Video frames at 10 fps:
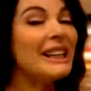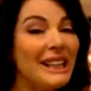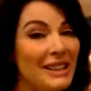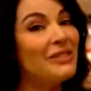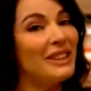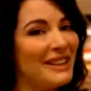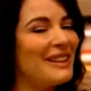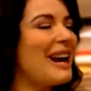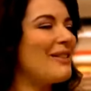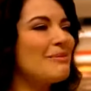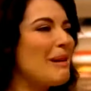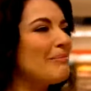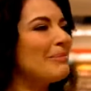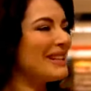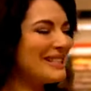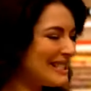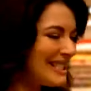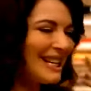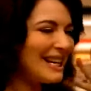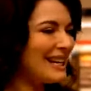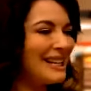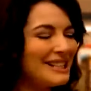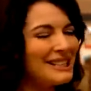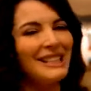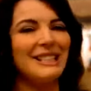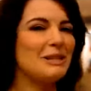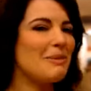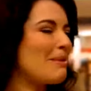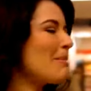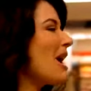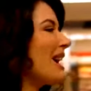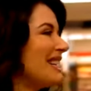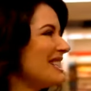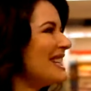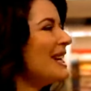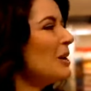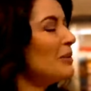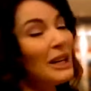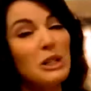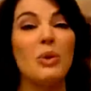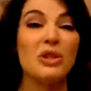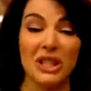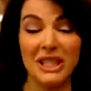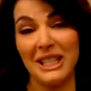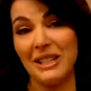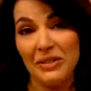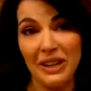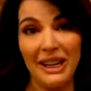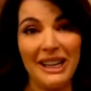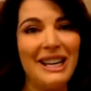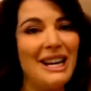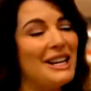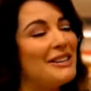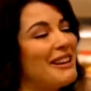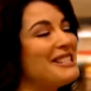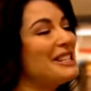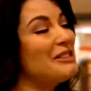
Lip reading: evening that I remember, it's seared into my mind, when I was watching TV, grazing